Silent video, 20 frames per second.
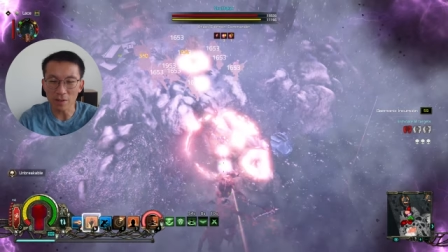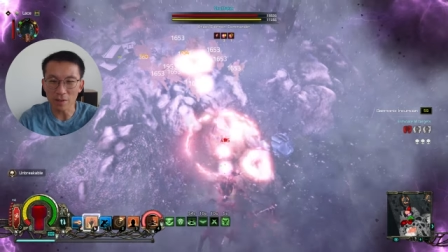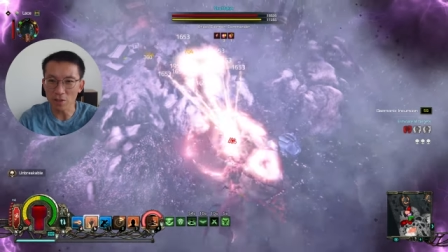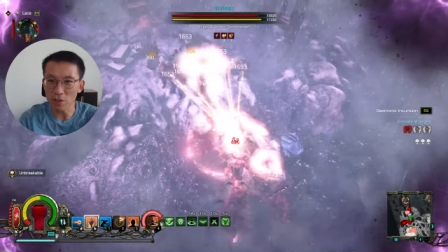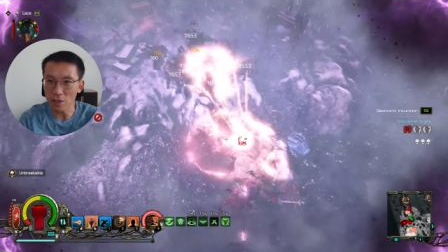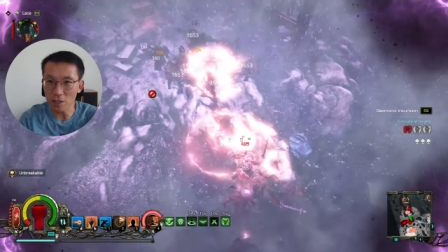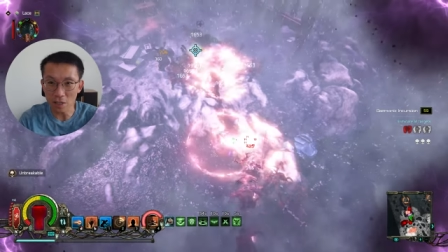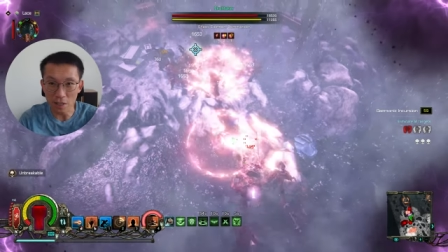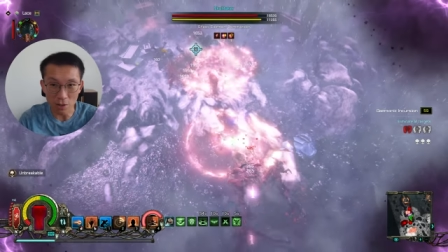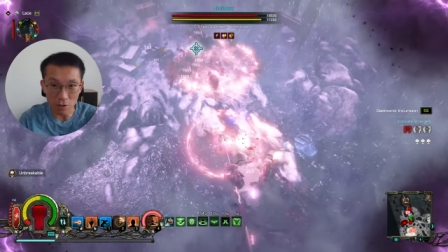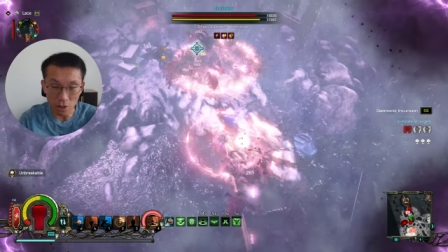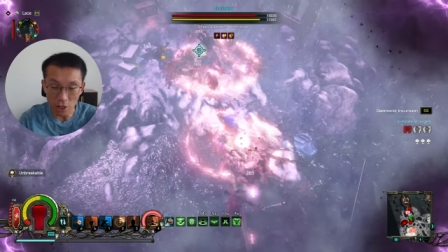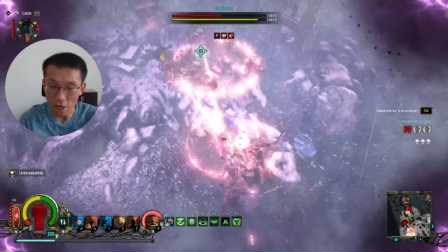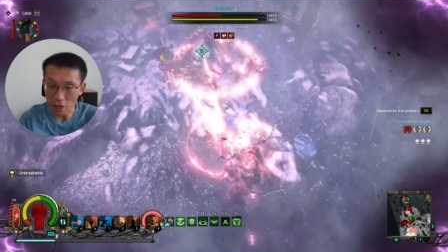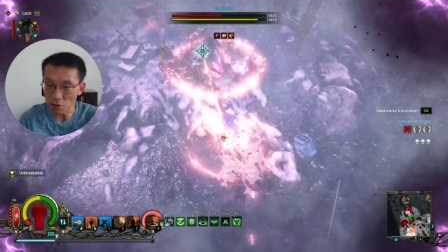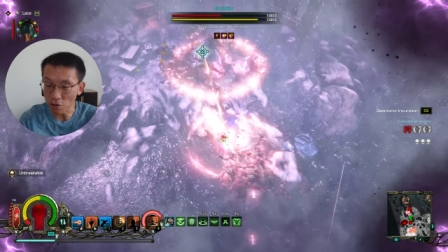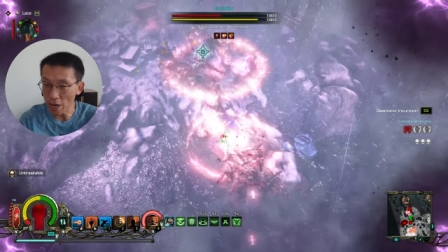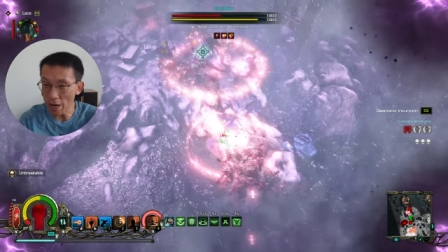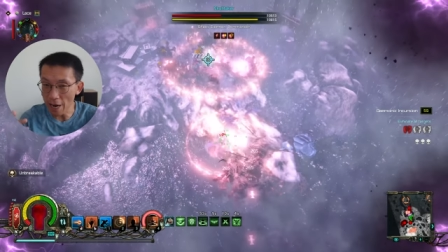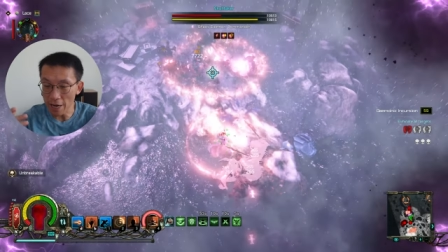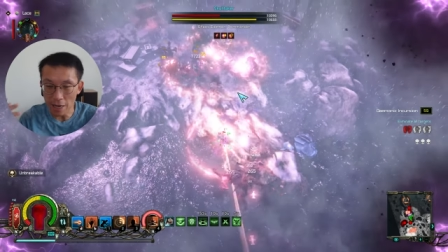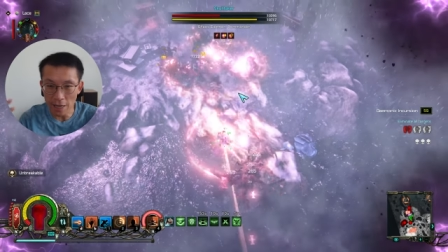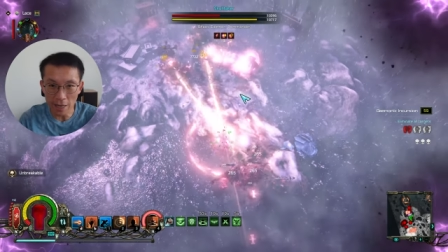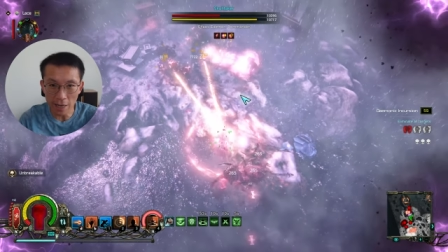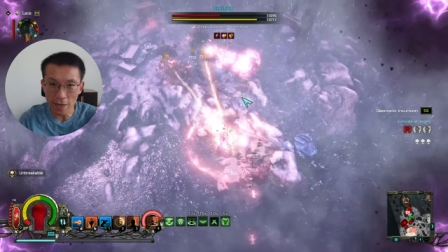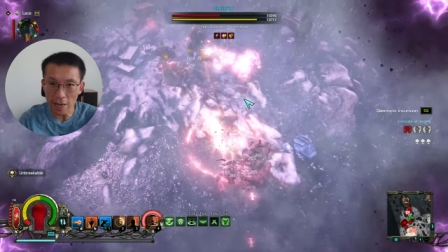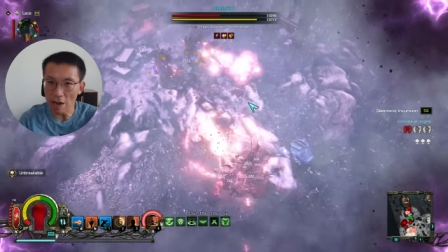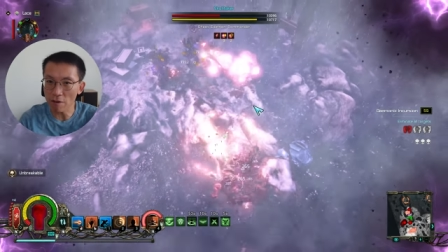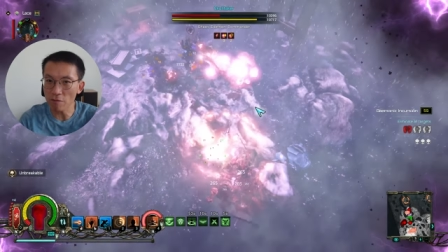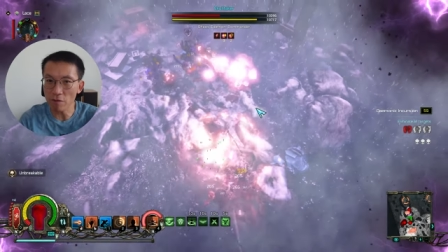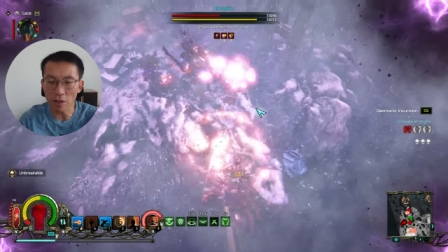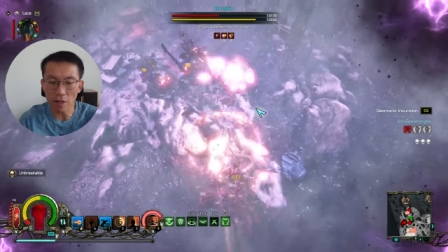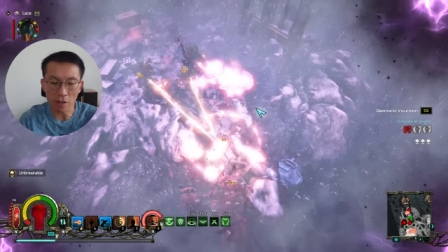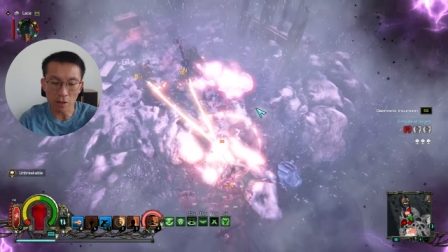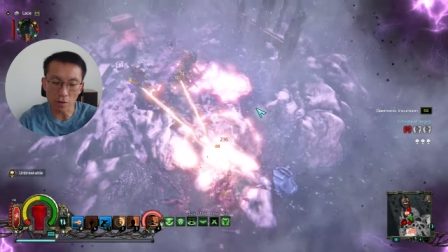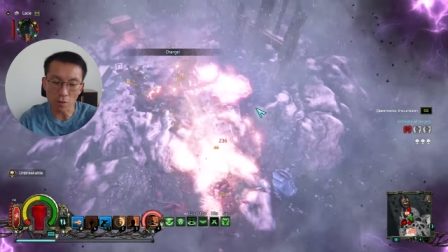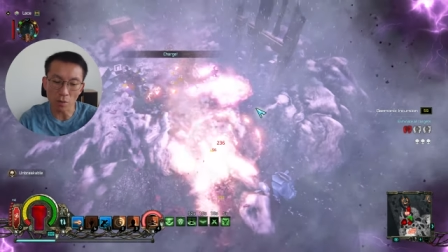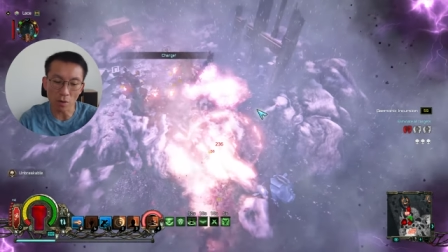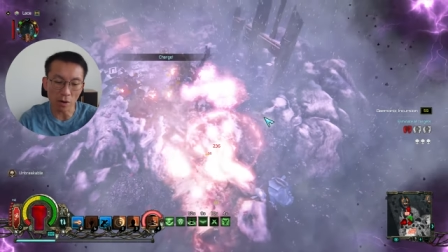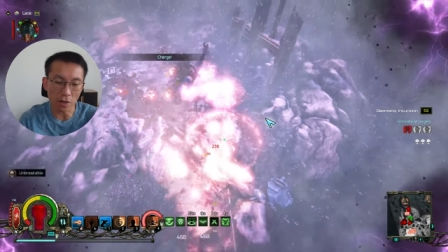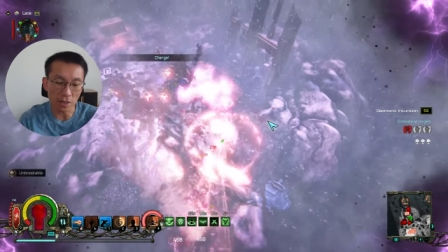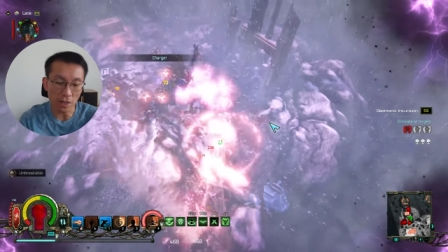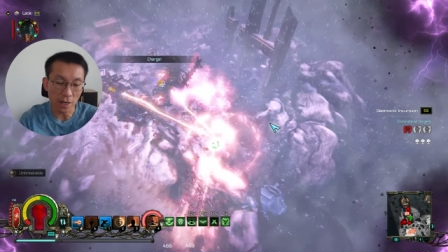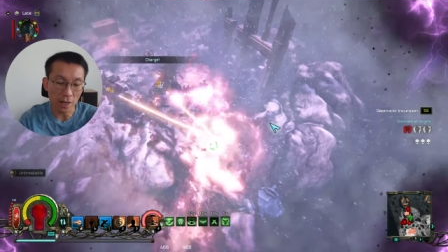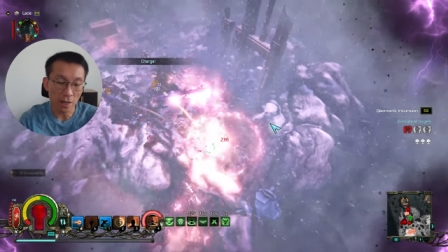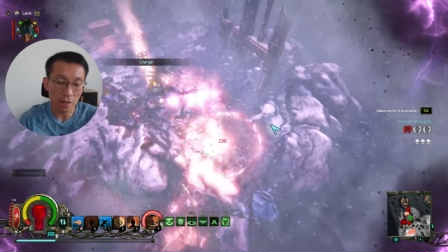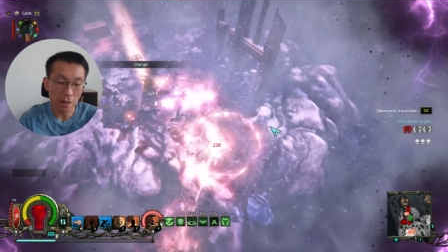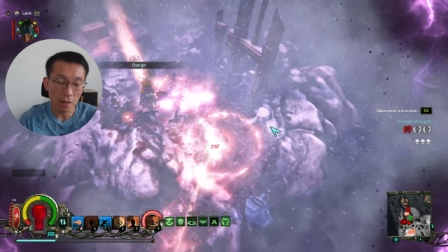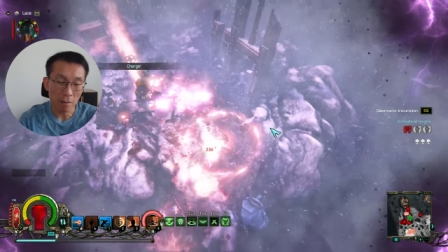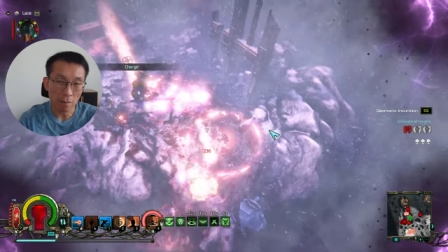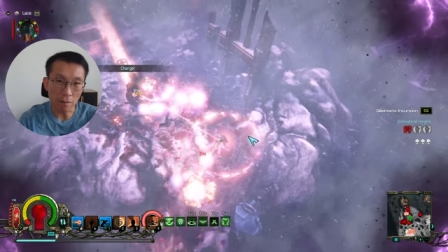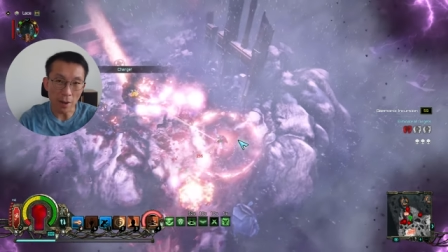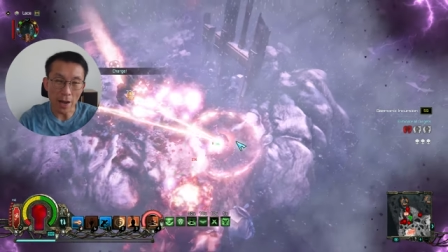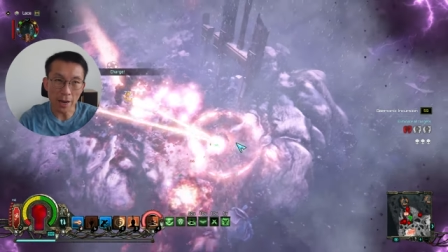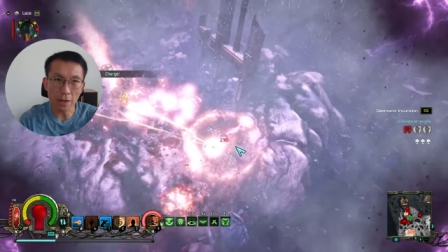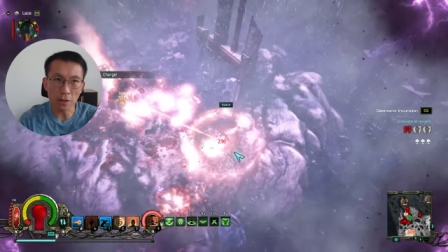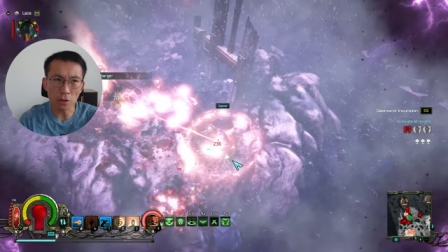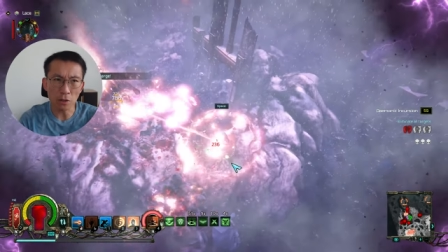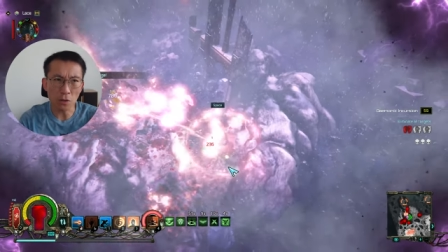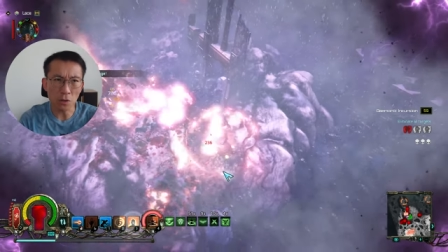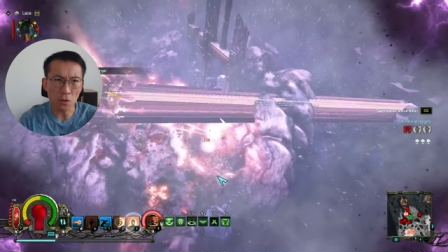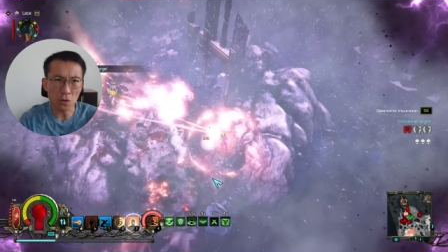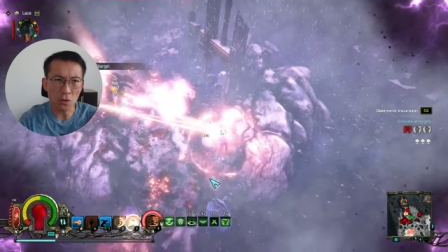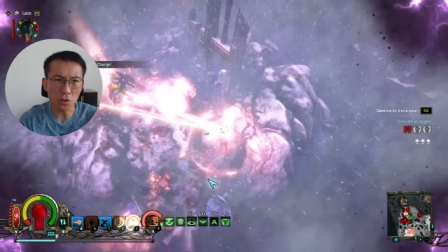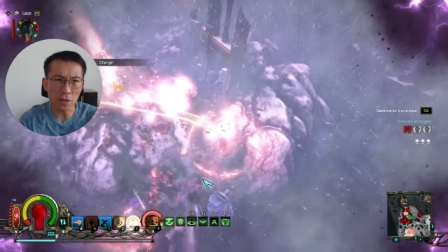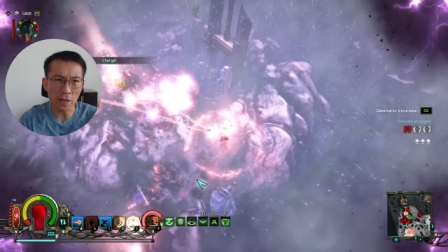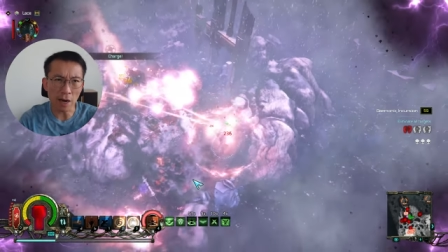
You just need to change anything, everything you want, man is so good.